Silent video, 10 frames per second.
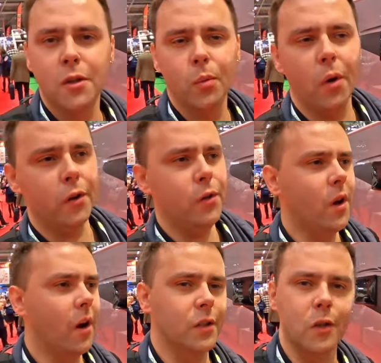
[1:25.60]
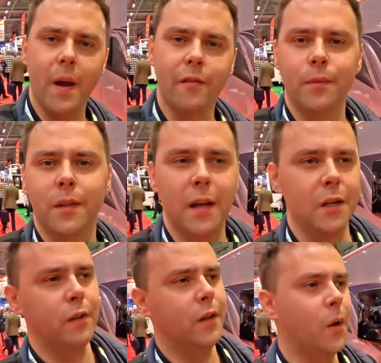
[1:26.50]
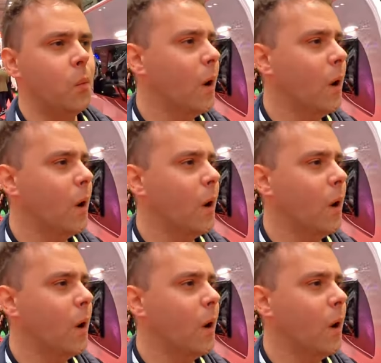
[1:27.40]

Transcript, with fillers: So what can you guys expect from today's video?